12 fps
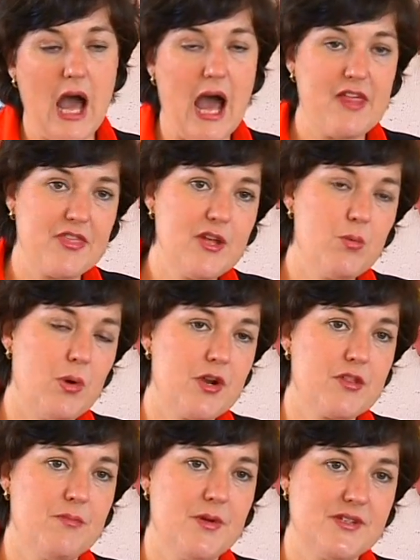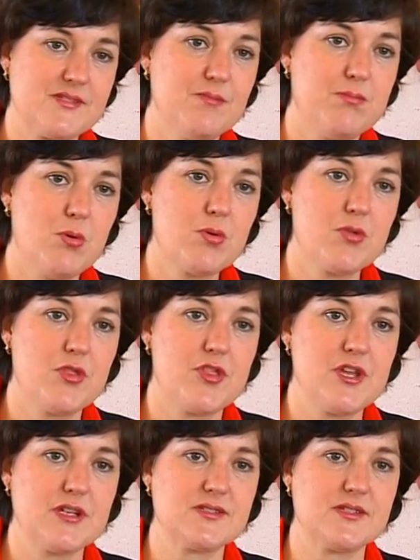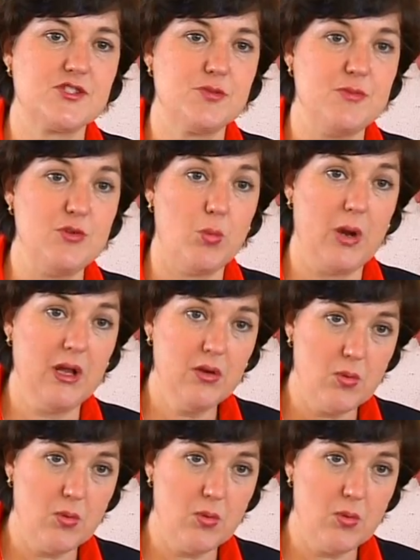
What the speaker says: I think one of the most important things is to be well